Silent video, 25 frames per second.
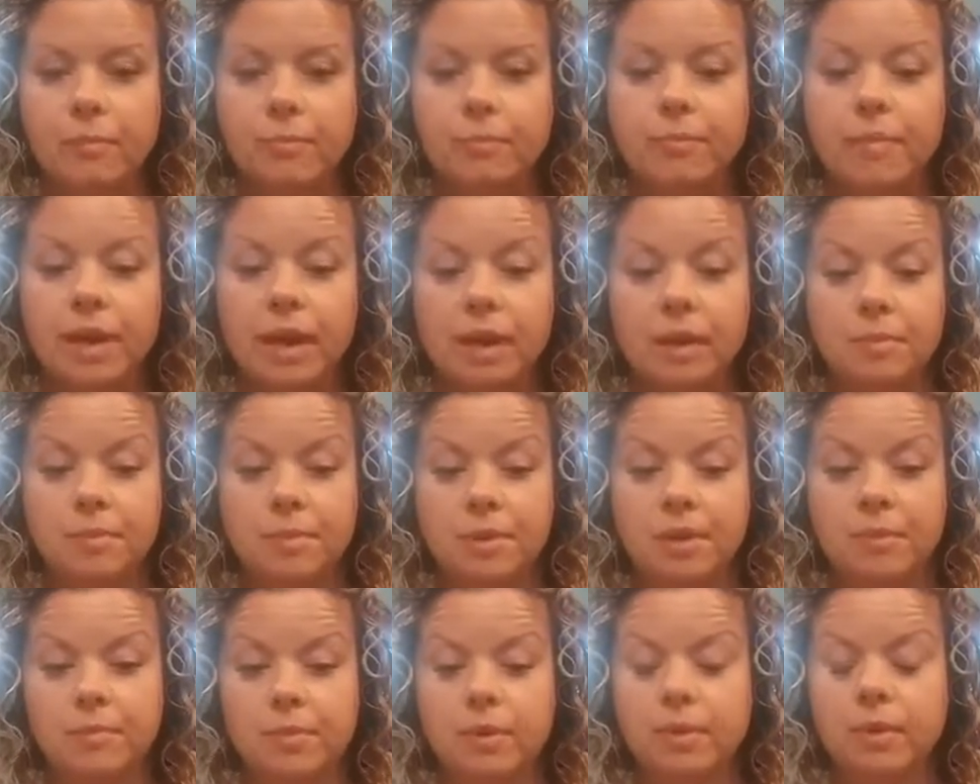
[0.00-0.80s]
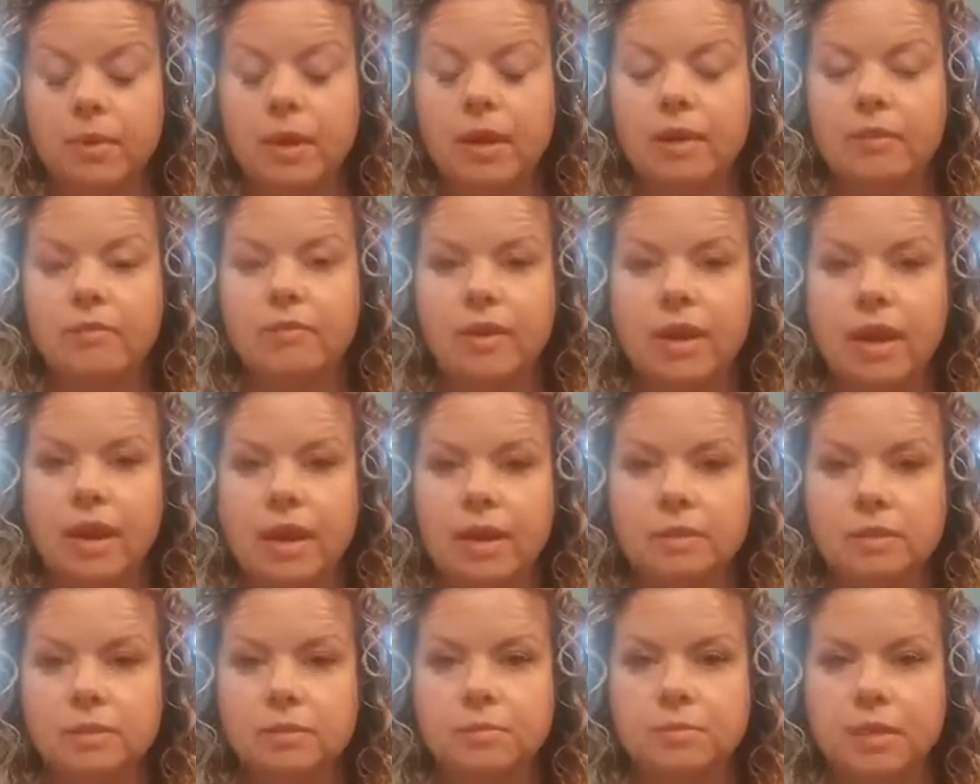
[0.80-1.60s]
Many people have
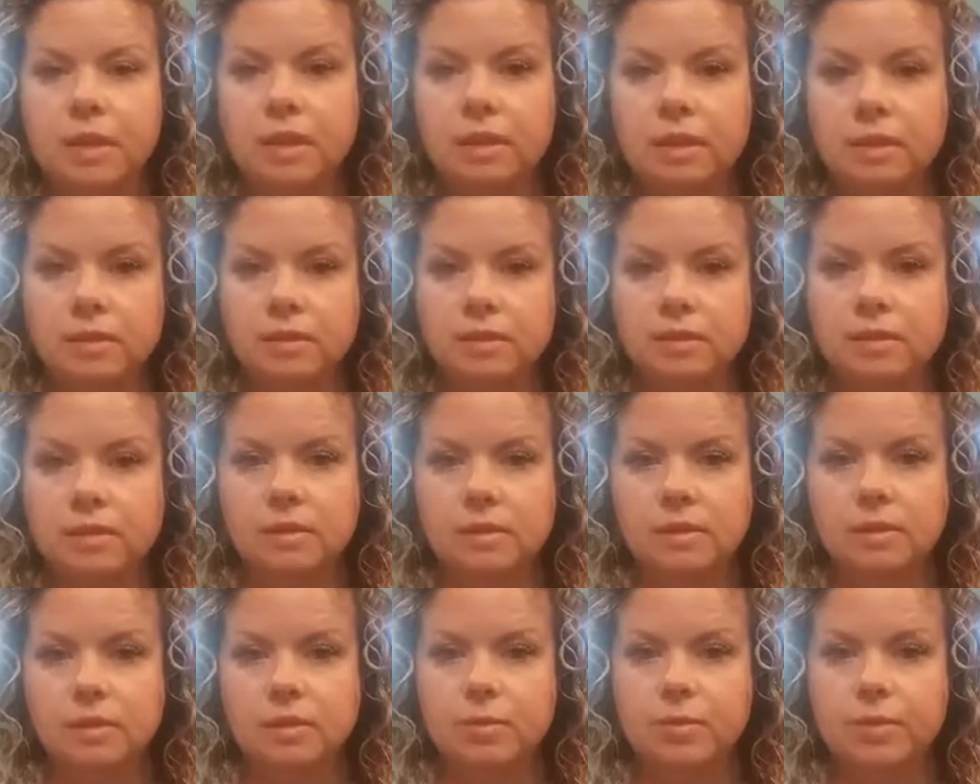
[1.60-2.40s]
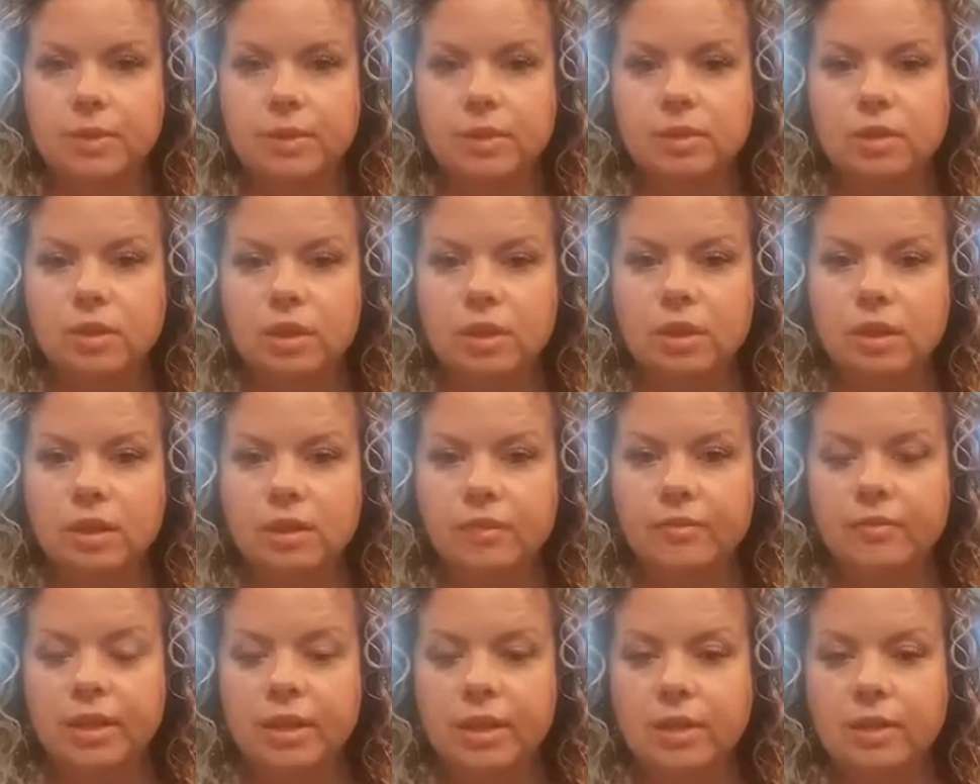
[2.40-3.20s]
asked me since we started
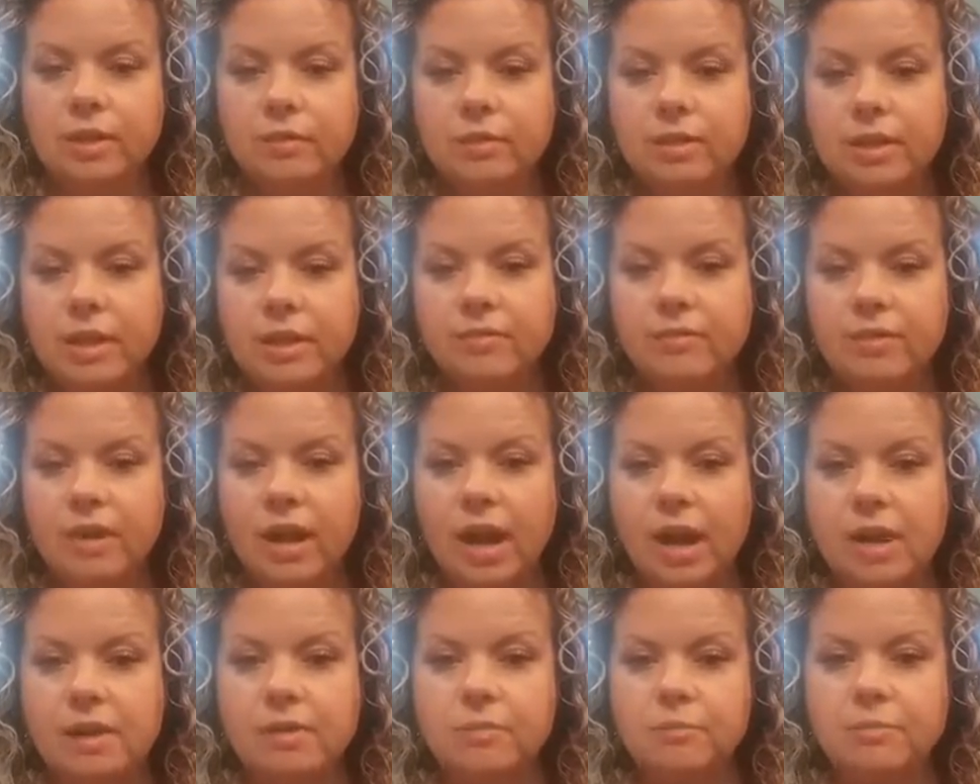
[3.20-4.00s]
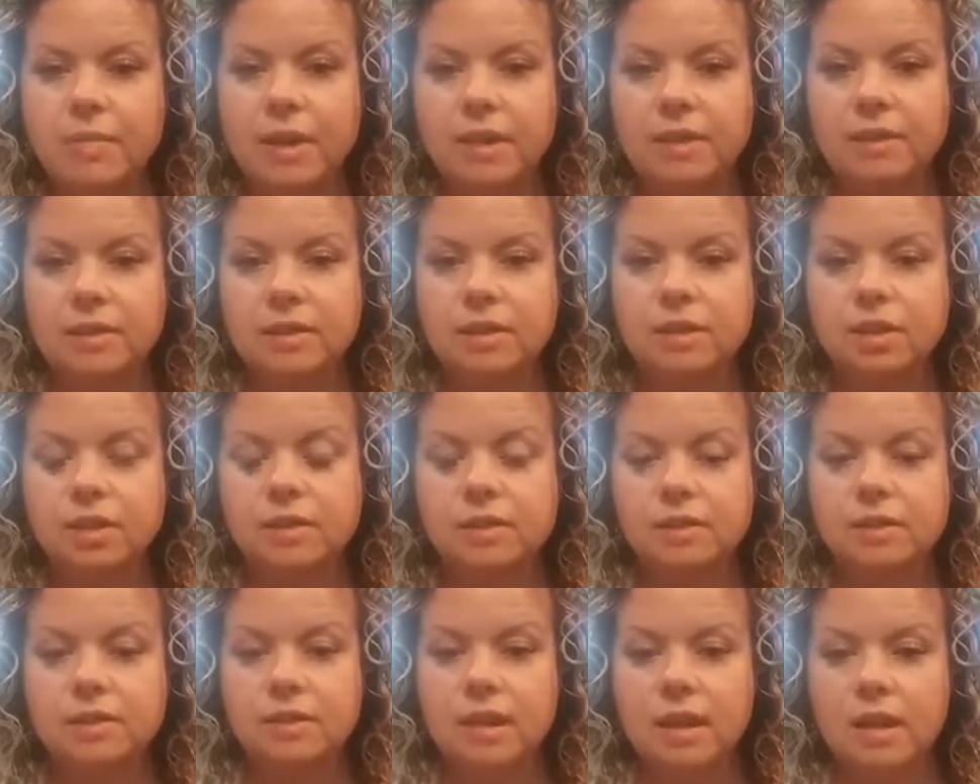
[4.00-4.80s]
the videos, I've gotten
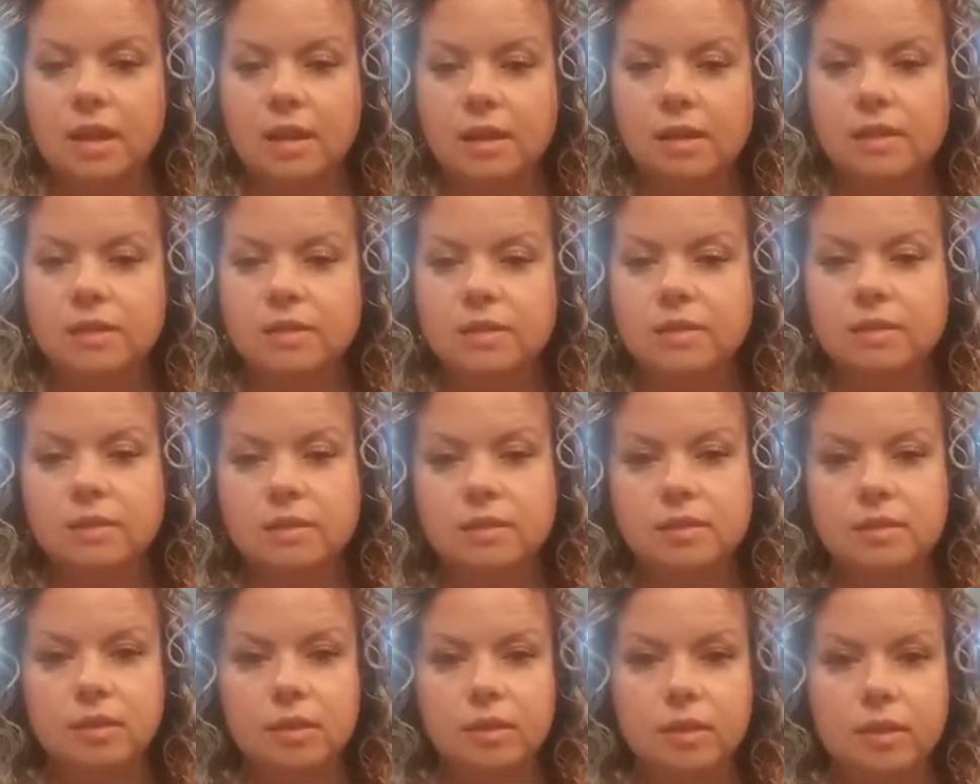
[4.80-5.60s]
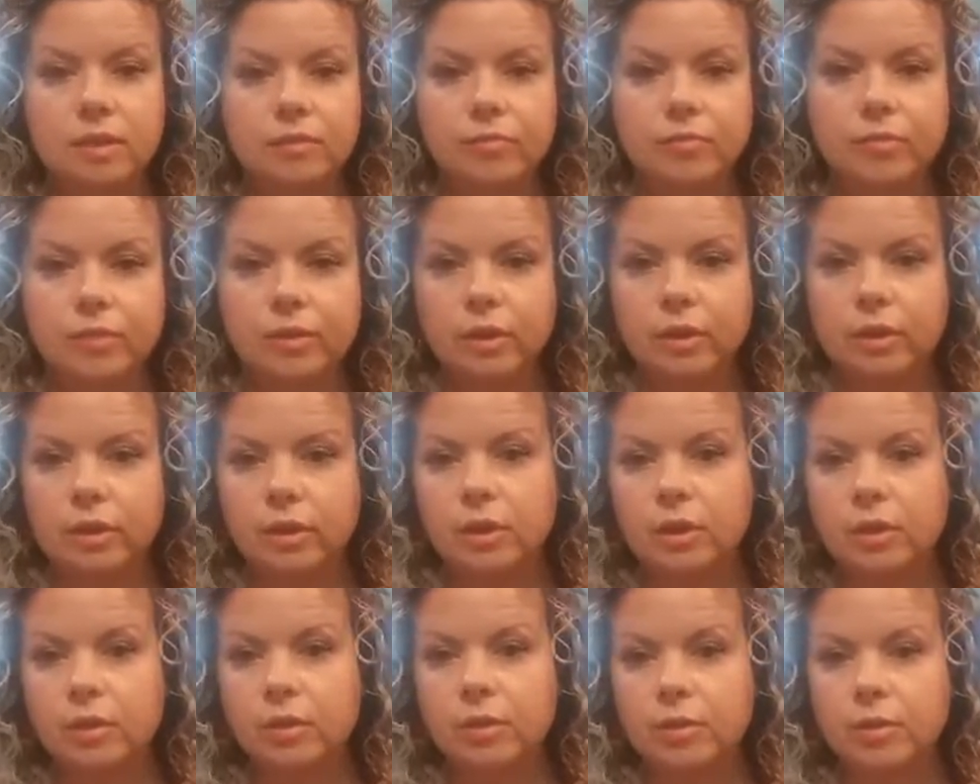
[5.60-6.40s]
messages saying, is this good
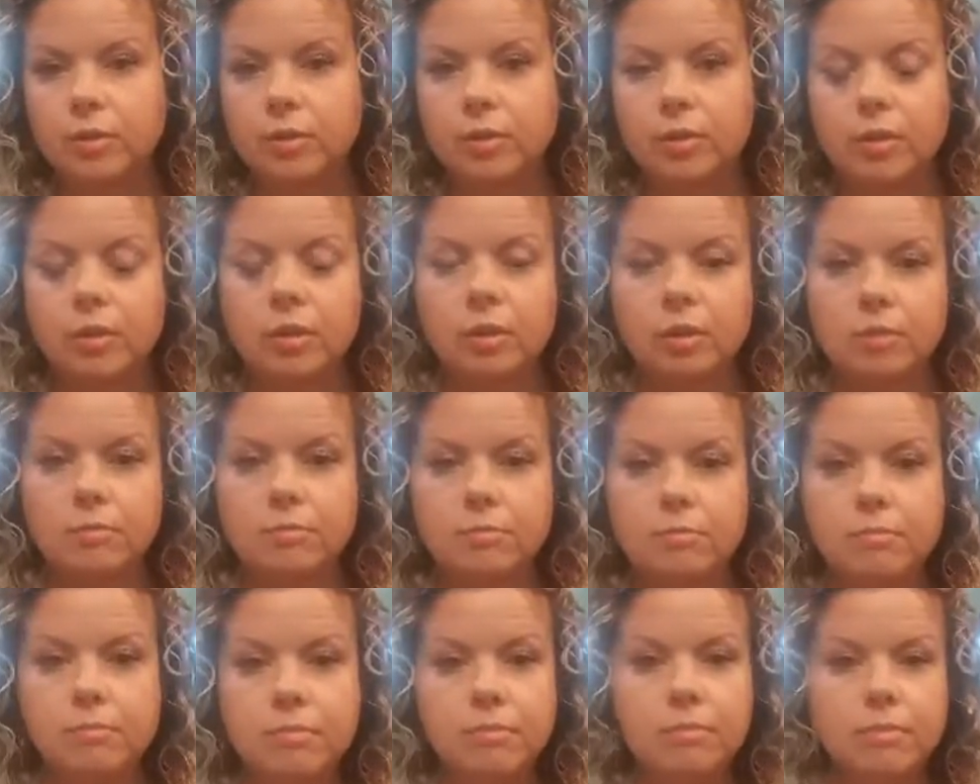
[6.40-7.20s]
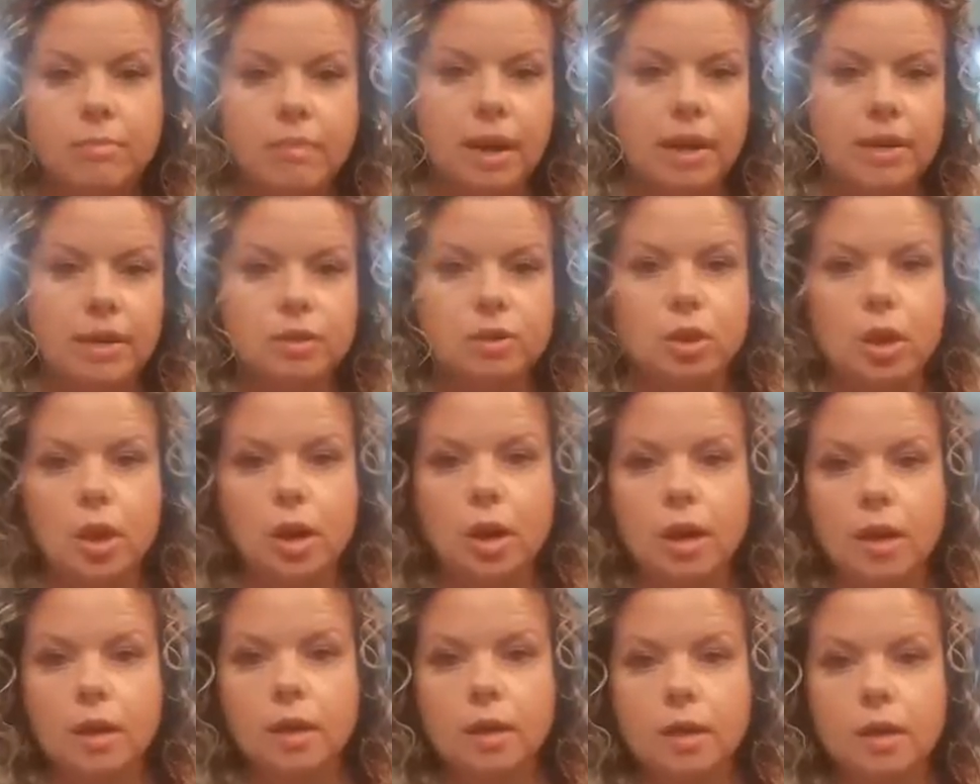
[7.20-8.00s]
for my
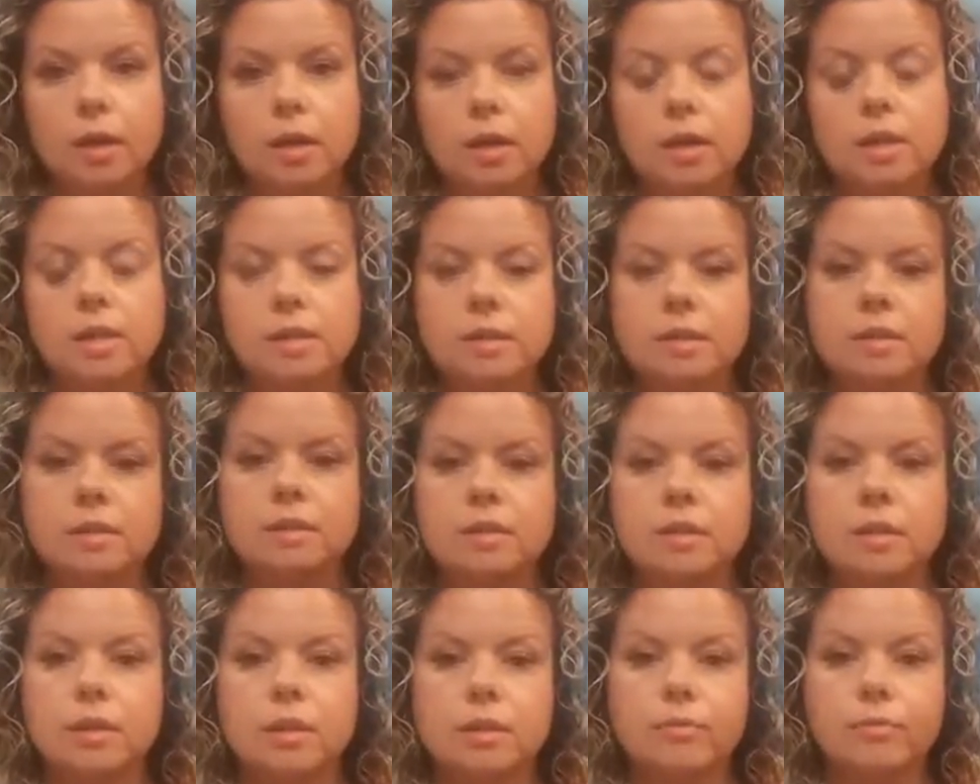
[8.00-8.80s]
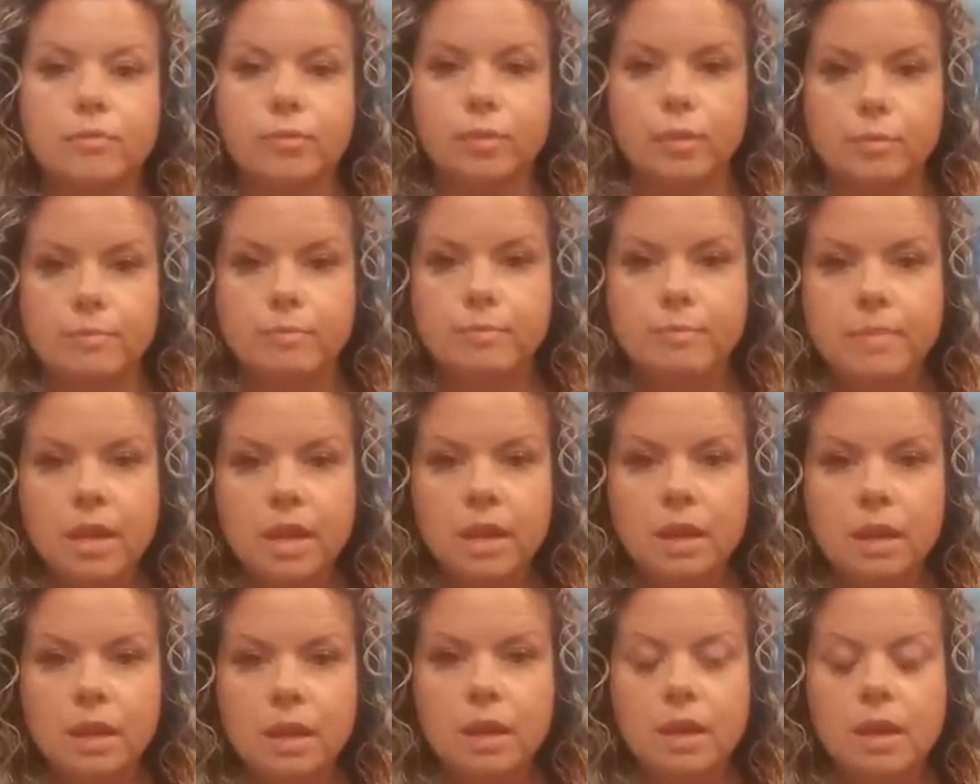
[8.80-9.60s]
daughter? Is this good for
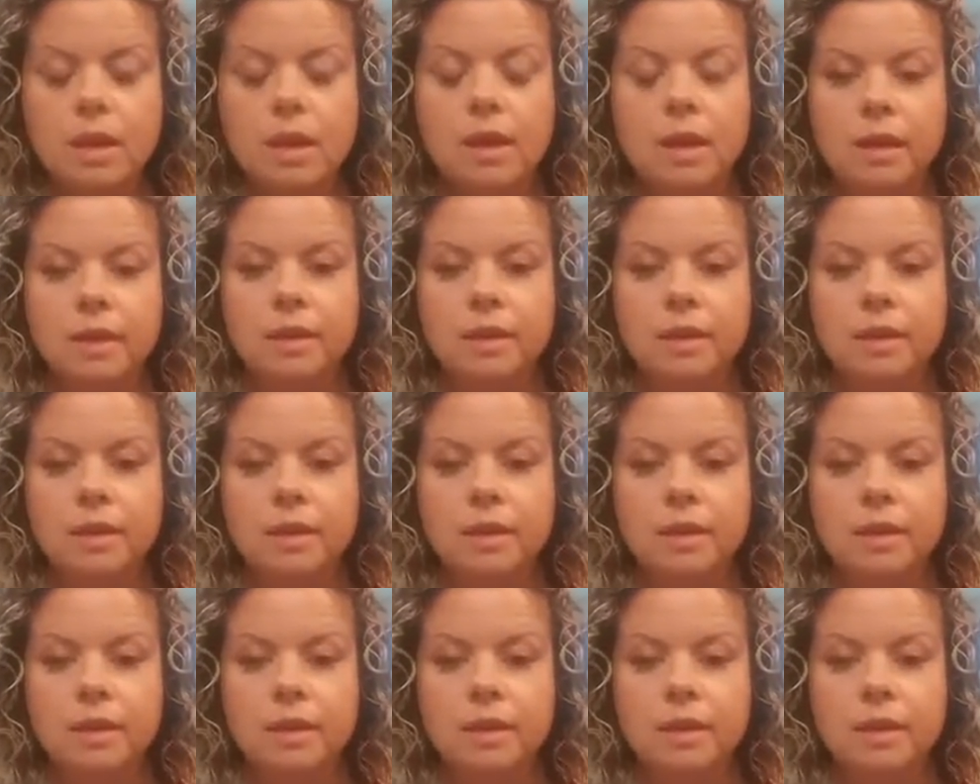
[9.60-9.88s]
me?